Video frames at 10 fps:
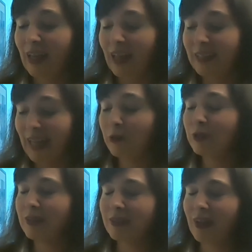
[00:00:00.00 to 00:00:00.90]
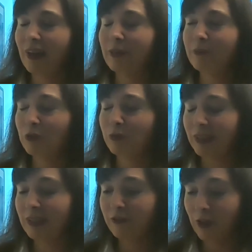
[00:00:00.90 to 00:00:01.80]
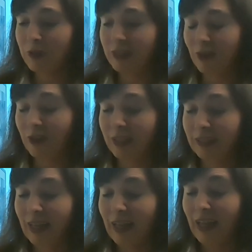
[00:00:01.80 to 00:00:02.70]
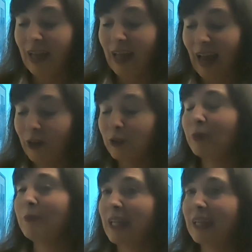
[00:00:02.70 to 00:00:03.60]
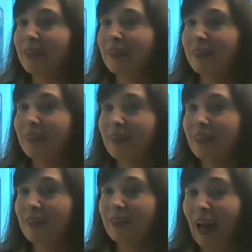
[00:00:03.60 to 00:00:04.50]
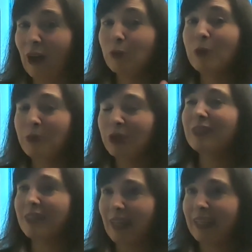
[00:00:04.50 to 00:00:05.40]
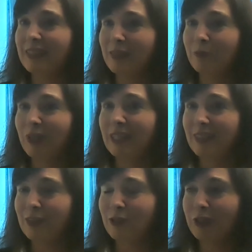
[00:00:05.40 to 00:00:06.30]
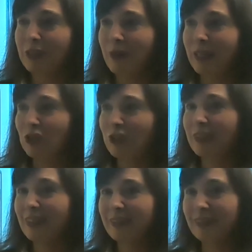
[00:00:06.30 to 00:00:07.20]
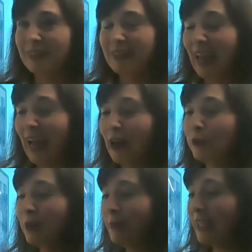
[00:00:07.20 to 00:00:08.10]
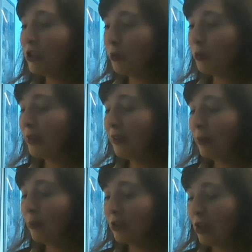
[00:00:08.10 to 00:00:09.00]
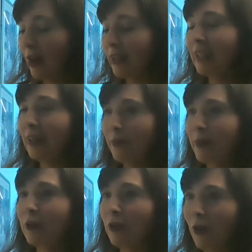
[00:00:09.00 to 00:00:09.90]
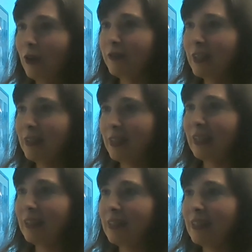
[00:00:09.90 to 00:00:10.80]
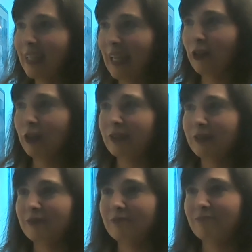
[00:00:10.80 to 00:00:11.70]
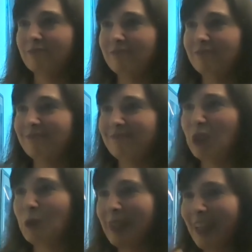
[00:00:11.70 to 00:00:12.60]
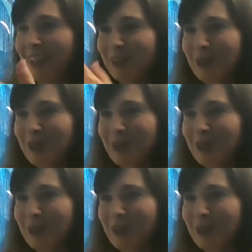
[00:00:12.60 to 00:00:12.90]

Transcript: And now is the time to really focus on how do we put the science in place, as Chris mentioned? How do we make sure that we're talking about all of these things together? So with that, I'll